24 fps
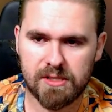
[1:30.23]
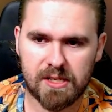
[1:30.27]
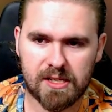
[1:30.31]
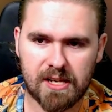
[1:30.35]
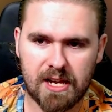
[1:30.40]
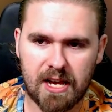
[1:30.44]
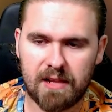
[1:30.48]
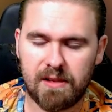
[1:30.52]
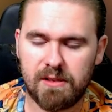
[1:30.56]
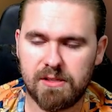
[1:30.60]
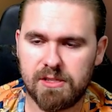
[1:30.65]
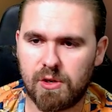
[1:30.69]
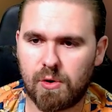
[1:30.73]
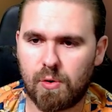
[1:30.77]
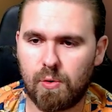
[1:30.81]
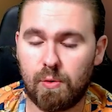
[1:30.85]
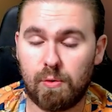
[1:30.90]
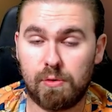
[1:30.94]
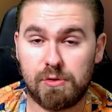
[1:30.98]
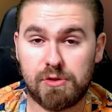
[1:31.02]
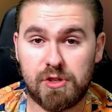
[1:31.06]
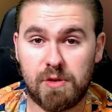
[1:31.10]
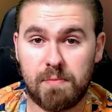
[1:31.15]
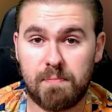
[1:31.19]
The colors look
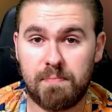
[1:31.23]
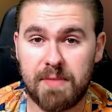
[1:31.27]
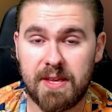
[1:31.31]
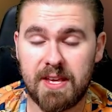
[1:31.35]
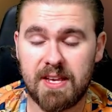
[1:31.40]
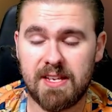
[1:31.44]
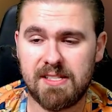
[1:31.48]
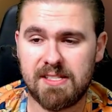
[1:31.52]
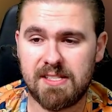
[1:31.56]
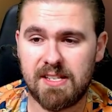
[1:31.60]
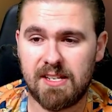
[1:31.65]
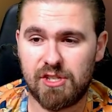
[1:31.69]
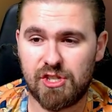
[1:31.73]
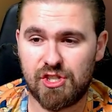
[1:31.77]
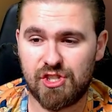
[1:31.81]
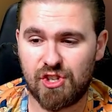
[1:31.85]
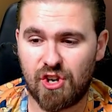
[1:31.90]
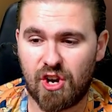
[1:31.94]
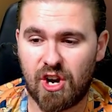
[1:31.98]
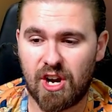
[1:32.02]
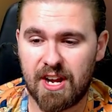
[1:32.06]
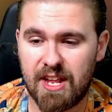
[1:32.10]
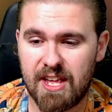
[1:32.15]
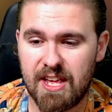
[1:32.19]
awesome. His
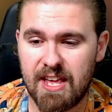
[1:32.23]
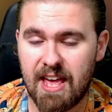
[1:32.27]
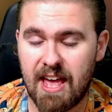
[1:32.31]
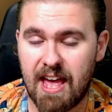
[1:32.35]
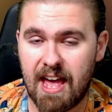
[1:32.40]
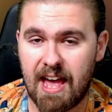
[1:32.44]
shiny